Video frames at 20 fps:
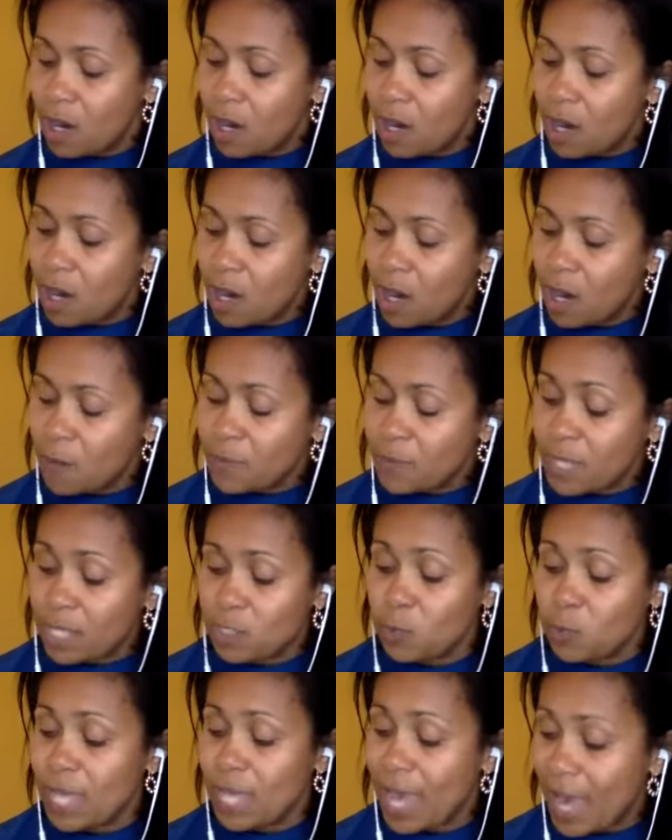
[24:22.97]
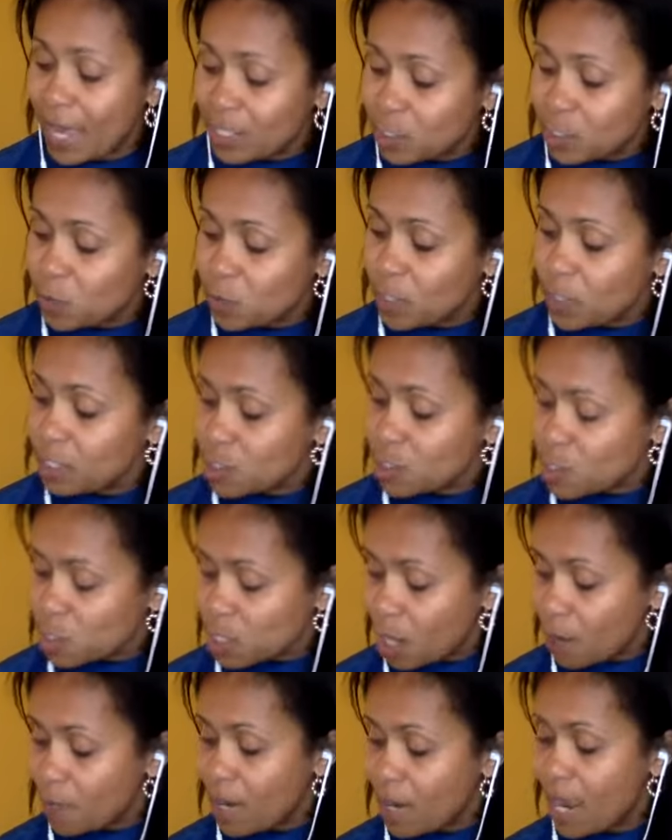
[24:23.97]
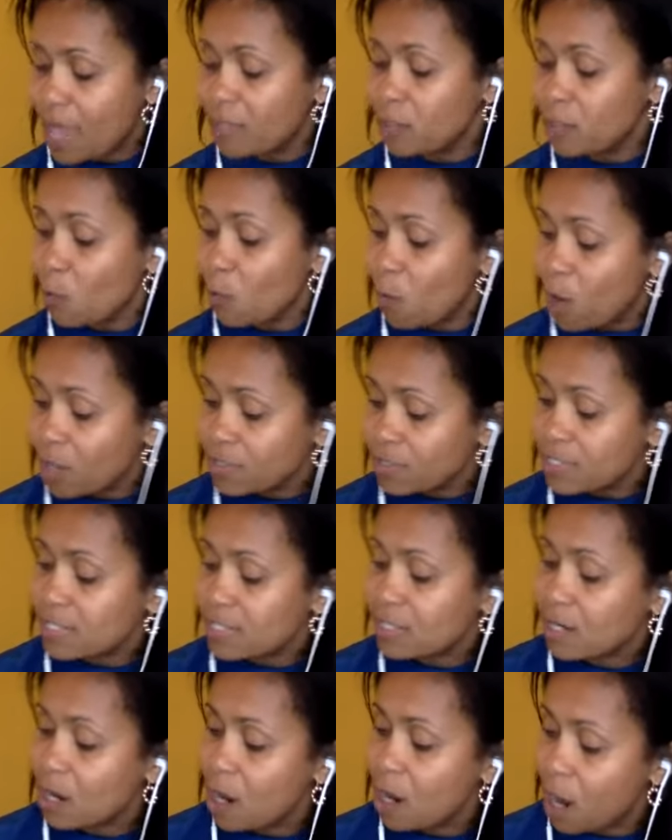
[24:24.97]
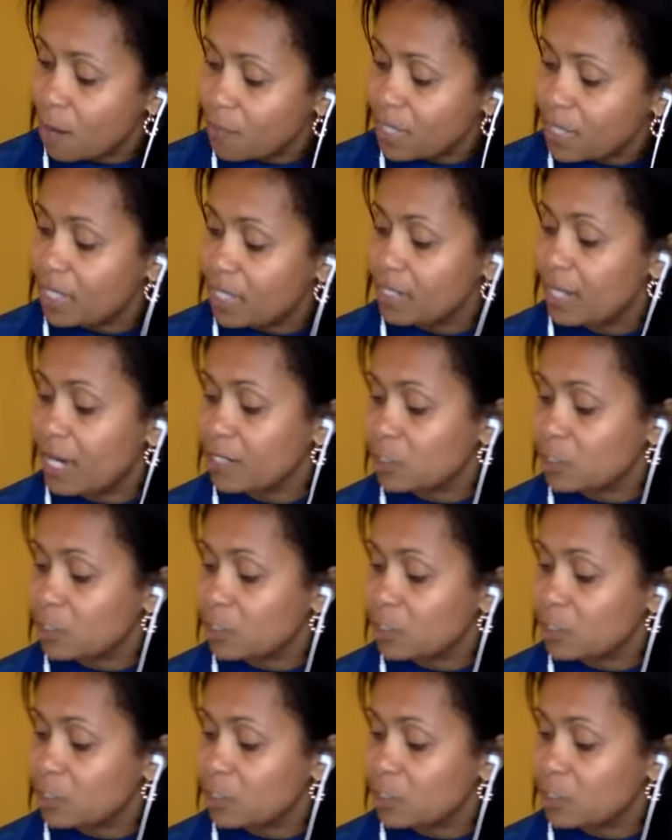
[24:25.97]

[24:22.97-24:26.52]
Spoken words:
that we had during the summer and the ones coming,